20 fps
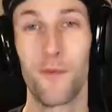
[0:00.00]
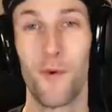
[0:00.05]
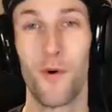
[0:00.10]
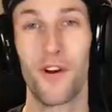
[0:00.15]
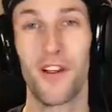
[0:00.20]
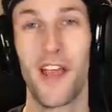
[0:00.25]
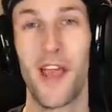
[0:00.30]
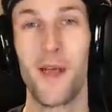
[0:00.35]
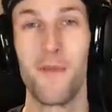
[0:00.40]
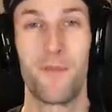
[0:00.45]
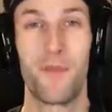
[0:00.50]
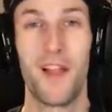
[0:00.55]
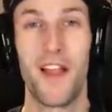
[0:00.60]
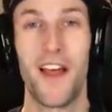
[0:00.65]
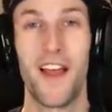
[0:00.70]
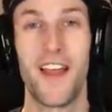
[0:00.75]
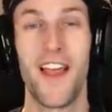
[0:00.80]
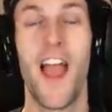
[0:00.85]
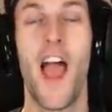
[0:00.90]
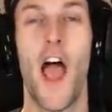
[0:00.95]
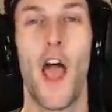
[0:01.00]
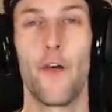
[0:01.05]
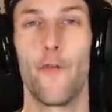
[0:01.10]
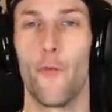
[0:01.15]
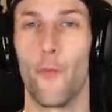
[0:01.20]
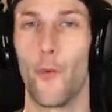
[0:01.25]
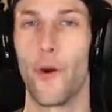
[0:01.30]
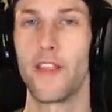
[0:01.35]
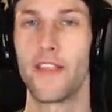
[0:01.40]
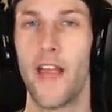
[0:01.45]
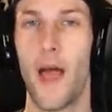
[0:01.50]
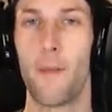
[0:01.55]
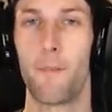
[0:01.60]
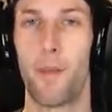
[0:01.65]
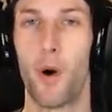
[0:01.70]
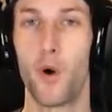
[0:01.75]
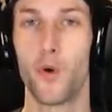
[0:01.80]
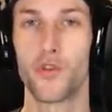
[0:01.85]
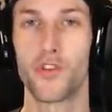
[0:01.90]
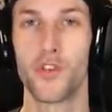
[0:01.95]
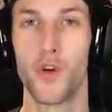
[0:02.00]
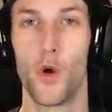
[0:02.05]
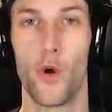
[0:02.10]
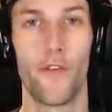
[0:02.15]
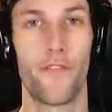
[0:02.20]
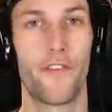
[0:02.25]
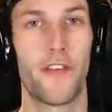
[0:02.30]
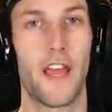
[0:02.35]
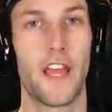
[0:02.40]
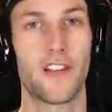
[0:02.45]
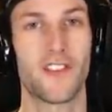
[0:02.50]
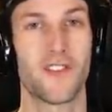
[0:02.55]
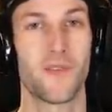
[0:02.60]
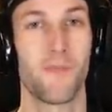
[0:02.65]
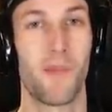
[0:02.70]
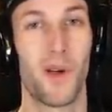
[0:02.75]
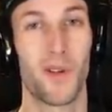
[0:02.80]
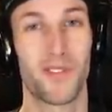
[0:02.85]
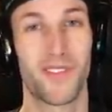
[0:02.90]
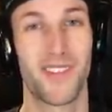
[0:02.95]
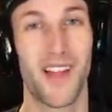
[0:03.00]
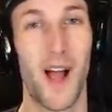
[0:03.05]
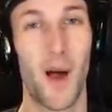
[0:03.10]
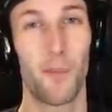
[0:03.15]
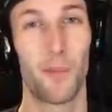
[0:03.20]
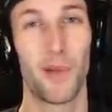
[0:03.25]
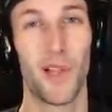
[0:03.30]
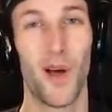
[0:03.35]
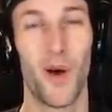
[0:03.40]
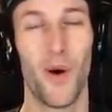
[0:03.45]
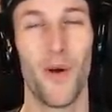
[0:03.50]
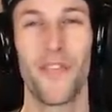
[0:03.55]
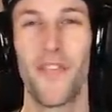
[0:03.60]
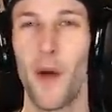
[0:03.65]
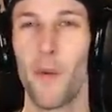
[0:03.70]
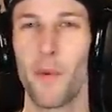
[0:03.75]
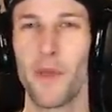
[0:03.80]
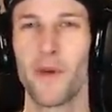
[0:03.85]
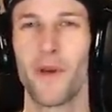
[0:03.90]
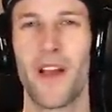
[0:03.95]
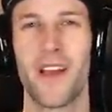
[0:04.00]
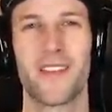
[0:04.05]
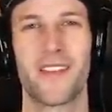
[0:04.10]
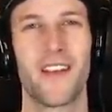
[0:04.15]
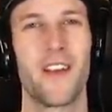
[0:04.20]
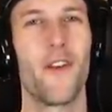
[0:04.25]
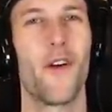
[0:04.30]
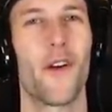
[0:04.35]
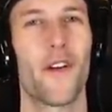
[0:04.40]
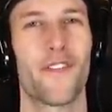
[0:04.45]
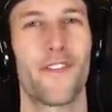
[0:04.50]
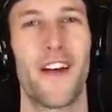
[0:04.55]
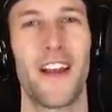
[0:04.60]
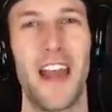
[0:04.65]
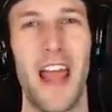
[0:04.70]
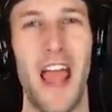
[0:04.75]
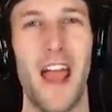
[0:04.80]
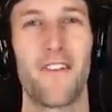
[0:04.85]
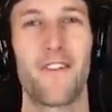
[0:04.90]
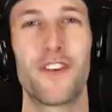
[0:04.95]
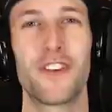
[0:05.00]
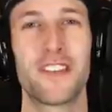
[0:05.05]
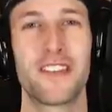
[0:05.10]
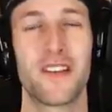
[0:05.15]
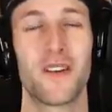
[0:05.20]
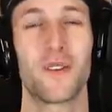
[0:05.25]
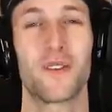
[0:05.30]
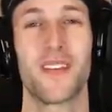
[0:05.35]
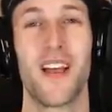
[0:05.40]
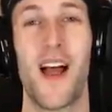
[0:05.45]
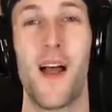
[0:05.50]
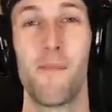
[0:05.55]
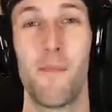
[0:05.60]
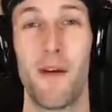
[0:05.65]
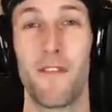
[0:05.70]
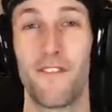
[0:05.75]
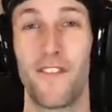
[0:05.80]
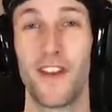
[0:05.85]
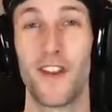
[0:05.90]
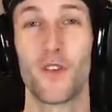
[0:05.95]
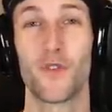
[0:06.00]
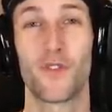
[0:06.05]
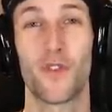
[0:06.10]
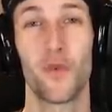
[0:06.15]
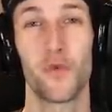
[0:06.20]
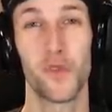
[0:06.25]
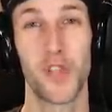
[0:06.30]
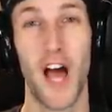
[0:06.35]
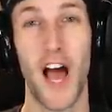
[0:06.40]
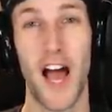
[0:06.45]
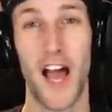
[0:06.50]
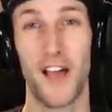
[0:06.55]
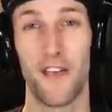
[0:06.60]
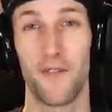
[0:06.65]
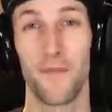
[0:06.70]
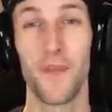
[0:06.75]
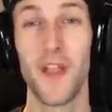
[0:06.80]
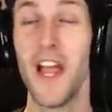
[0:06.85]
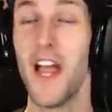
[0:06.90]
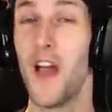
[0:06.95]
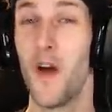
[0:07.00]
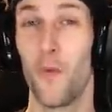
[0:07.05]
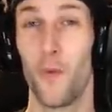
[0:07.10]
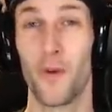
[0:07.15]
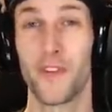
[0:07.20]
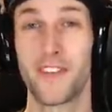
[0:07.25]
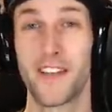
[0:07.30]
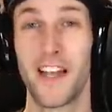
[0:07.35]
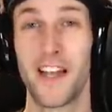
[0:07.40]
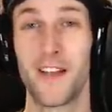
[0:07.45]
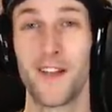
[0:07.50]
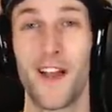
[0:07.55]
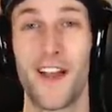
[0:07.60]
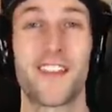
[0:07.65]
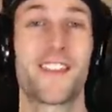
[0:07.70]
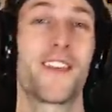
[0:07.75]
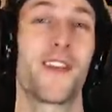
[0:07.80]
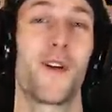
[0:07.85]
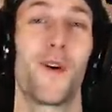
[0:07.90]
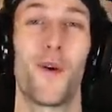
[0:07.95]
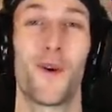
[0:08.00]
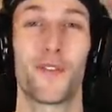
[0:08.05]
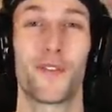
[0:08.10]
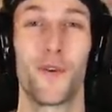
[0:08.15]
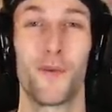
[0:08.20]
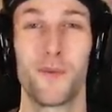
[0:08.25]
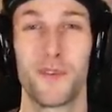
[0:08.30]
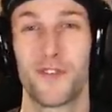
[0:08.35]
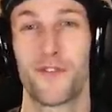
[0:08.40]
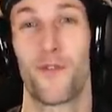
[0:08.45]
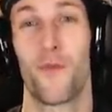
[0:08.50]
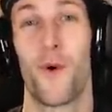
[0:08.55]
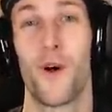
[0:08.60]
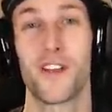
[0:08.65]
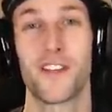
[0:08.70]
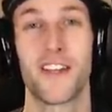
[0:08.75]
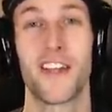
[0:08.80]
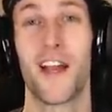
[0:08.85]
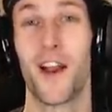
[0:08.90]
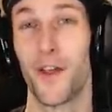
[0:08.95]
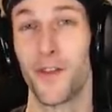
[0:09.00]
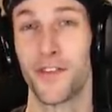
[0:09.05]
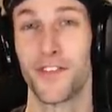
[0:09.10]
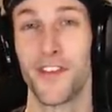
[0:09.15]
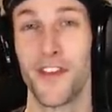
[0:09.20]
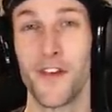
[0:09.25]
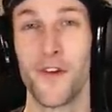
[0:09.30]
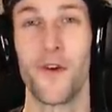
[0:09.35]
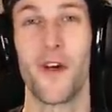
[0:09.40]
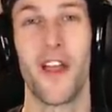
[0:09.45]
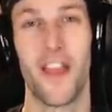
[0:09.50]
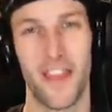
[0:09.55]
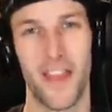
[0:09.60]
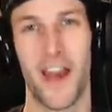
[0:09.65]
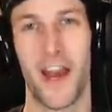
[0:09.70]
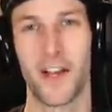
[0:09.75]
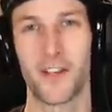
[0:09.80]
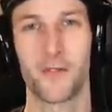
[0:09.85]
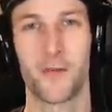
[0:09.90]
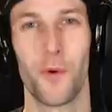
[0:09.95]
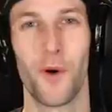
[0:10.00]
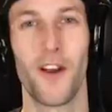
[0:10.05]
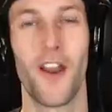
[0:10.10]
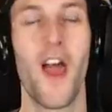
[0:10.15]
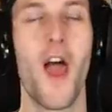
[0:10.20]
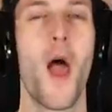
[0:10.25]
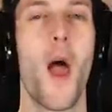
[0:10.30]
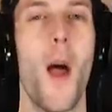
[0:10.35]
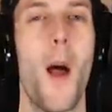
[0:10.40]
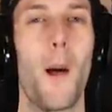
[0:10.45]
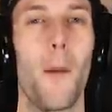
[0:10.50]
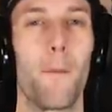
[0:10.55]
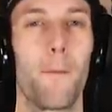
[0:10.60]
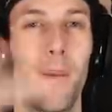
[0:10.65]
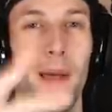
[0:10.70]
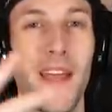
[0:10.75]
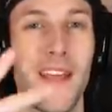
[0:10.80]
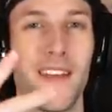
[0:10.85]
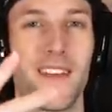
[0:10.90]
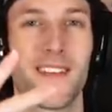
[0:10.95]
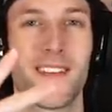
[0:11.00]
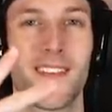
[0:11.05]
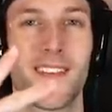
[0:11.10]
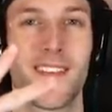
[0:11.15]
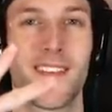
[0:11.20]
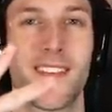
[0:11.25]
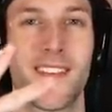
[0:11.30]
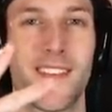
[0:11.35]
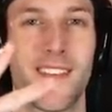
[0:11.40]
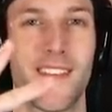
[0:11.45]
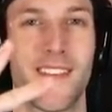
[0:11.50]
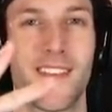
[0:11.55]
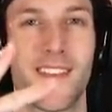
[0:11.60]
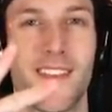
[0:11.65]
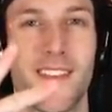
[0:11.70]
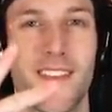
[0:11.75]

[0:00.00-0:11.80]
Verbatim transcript: for more gameplay, and ring that post notification bell down below. That way you guys get notified every single time my videos go live. Once again, you guys, thank you all so much for watching, and I'll see you in the next one. Peace!